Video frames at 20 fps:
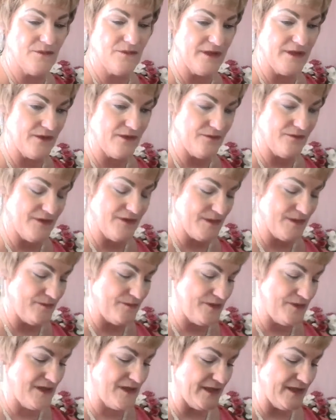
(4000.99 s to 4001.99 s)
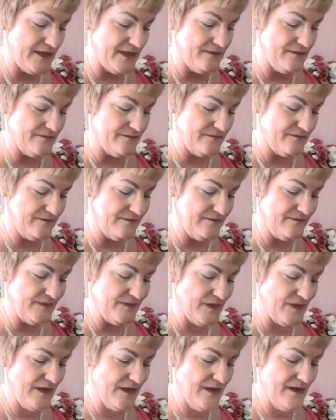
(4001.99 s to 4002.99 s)
We don't want to play
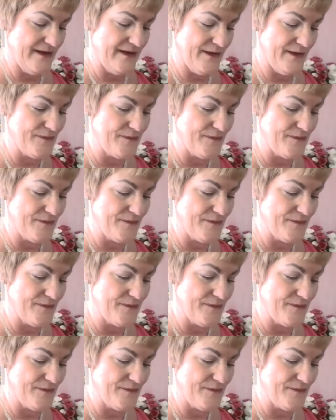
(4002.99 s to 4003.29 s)
how